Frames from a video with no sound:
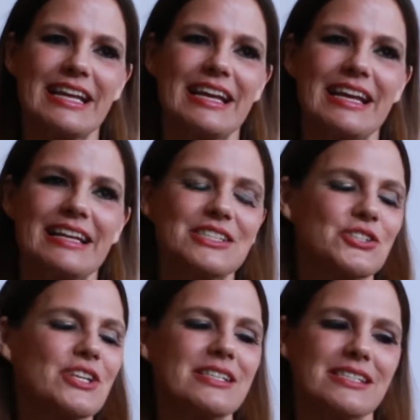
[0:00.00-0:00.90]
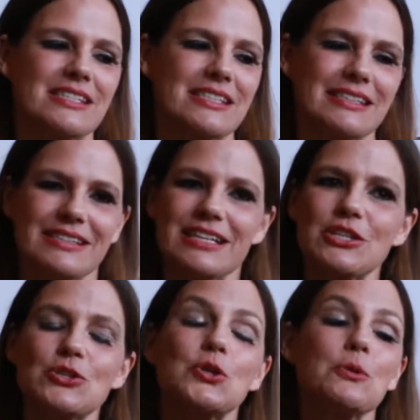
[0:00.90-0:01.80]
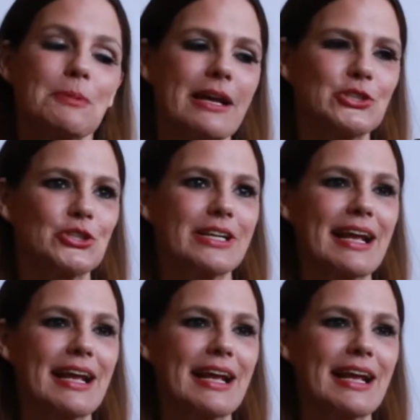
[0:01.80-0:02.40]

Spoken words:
It's a true pleasure.